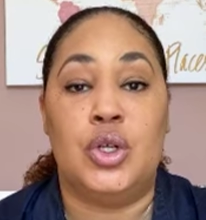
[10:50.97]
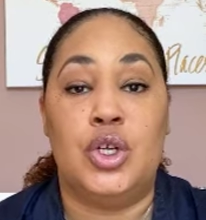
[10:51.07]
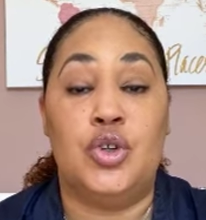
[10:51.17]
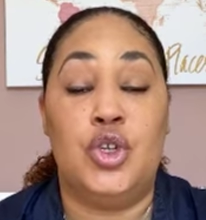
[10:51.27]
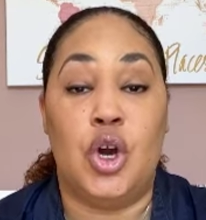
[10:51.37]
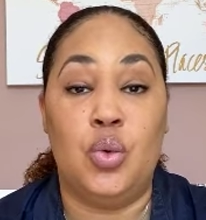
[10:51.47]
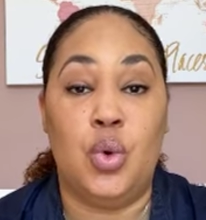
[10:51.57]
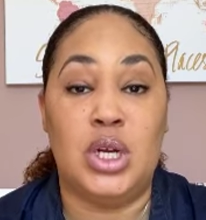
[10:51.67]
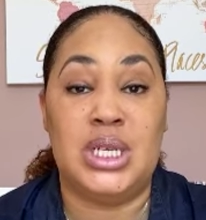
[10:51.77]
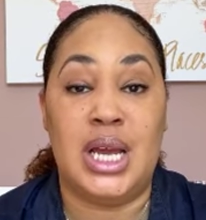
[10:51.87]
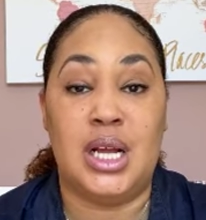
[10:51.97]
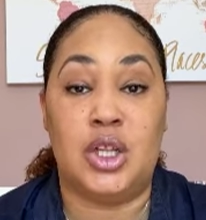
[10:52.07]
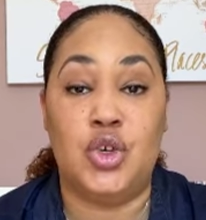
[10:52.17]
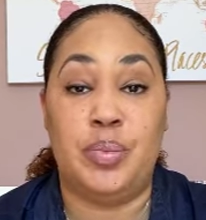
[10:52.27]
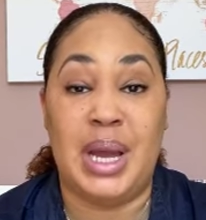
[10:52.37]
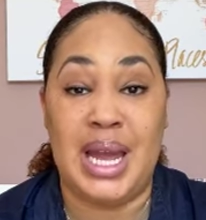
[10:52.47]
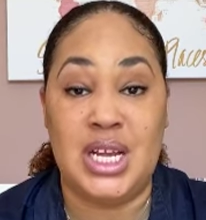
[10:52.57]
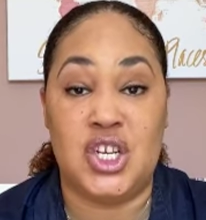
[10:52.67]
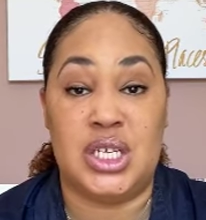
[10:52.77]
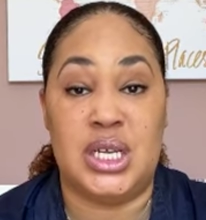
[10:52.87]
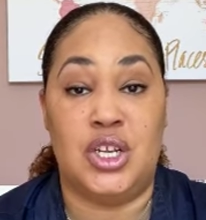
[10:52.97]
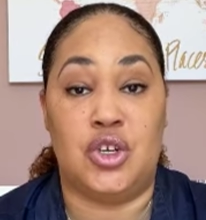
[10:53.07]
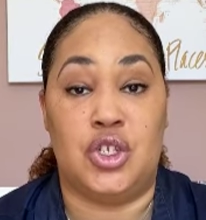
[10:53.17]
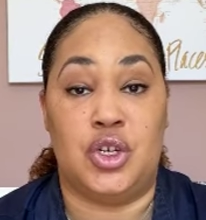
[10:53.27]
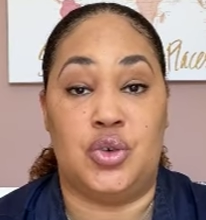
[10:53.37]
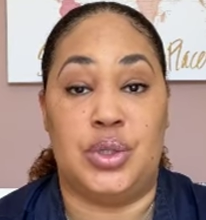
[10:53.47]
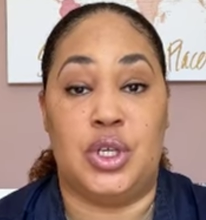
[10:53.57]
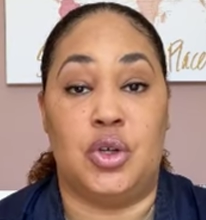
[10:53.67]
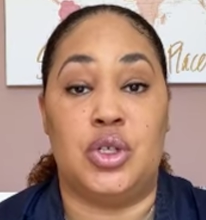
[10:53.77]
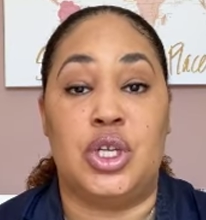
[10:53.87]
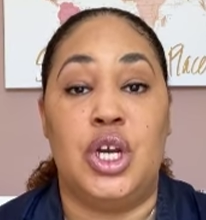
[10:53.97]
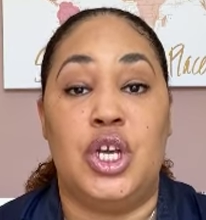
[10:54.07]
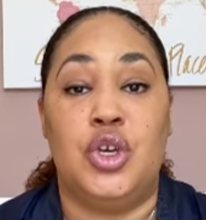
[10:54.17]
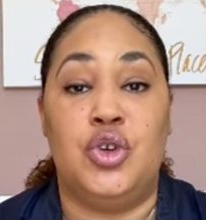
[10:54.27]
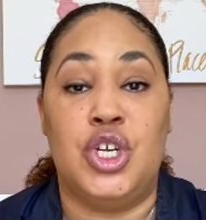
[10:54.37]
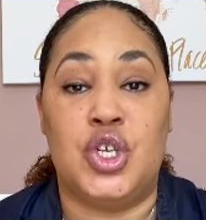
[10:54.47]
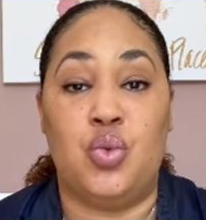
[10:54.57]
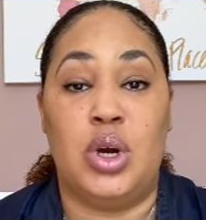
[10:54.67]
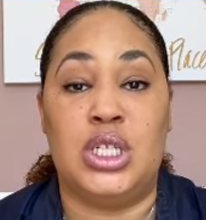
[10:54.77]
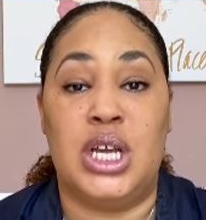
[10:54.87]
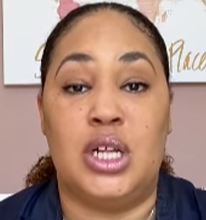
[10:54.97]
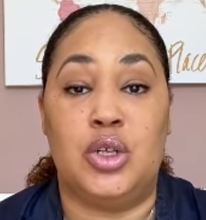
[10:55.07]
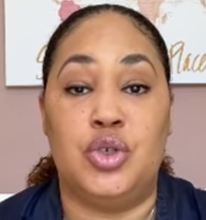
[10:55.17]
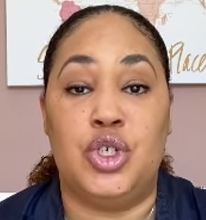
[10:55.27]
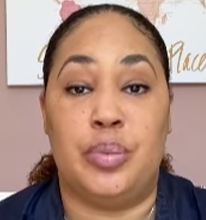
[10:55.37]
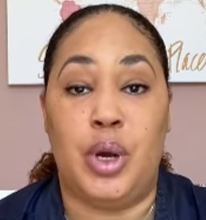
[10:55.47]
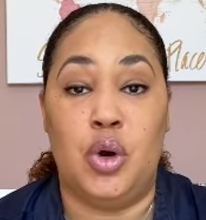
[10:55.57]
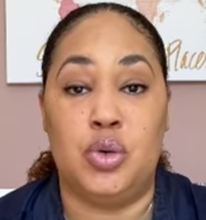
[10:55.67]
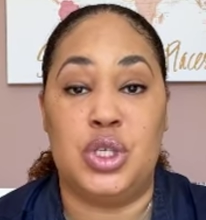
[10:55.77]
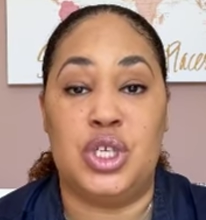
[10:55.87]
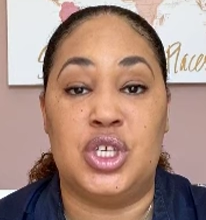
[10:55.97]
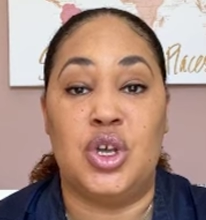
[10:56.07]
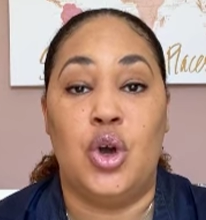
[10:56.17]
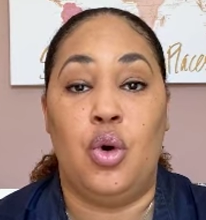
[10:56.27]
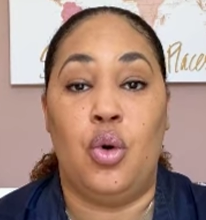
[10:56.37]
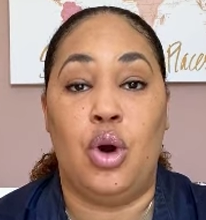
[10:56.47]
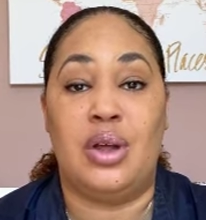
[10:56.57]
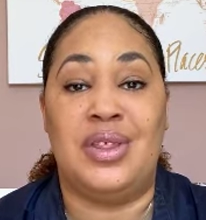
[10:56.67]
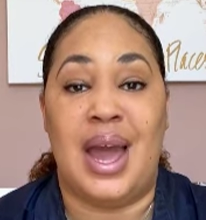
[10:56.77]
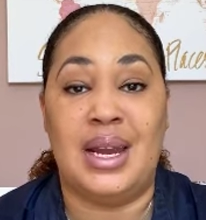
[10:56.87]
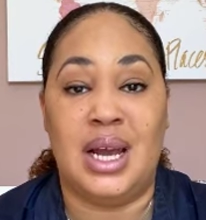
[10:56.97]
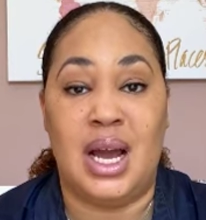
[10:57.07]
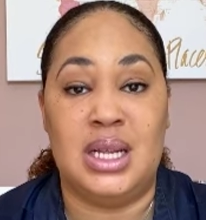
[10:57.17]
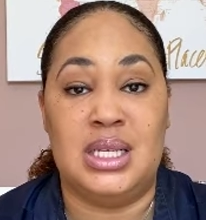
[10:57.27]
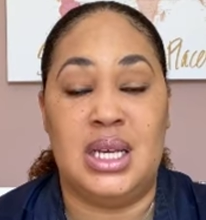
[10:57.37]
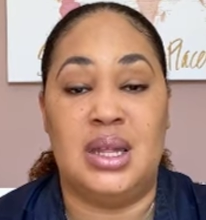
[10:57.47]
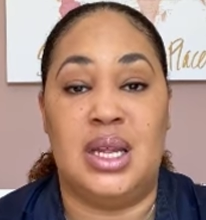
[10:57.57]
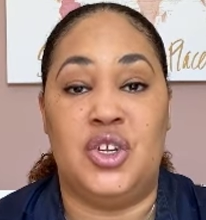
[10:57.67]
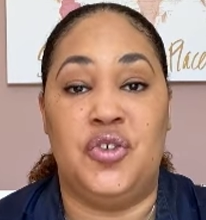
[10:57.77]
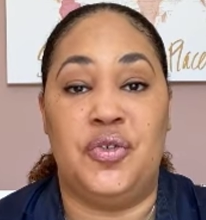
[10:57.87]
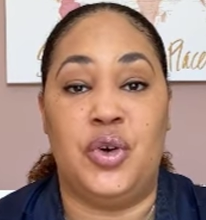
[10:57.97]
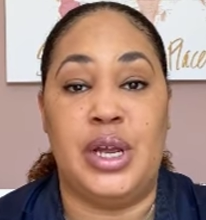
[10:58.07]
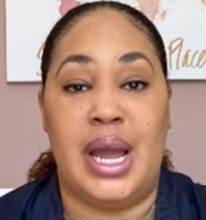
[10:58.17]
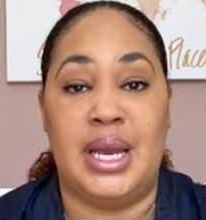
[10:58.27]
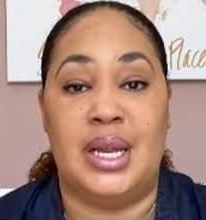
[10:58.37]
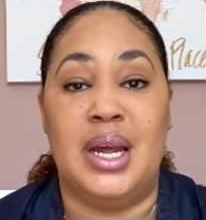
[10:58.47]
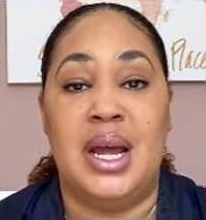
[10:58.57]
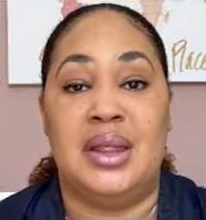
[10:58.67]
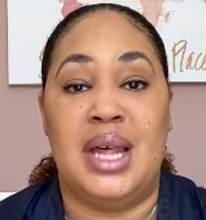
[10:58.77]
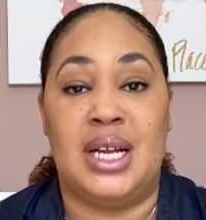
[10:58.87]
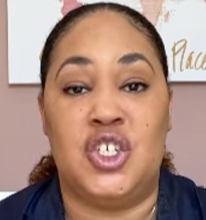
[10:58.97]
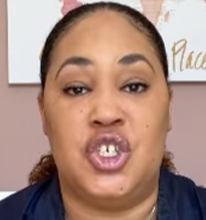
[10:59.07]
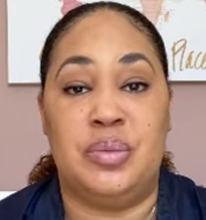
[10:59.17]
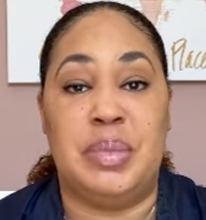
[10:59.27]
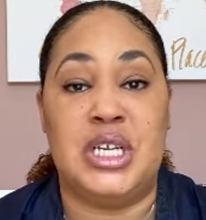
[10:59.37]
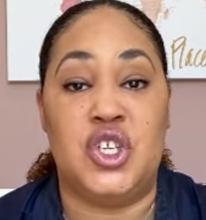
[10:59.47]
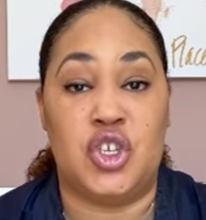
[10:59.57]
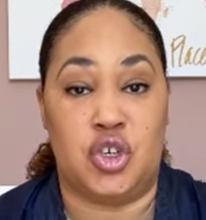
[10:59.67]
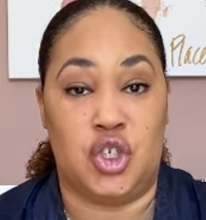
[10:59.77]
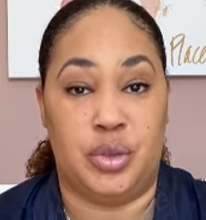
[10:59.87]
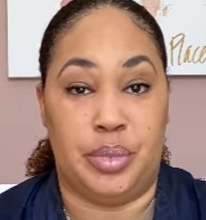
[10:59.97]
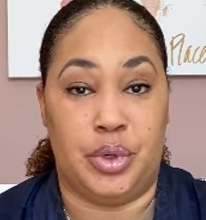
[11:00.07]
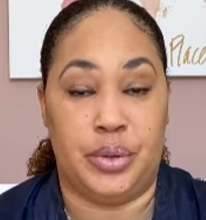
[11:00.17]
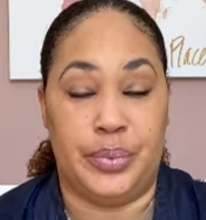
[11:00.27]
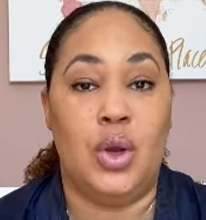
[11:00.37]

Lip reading: You don't want to include pages in your search results. You just want to include your posts or that content that you've created that should be searchable.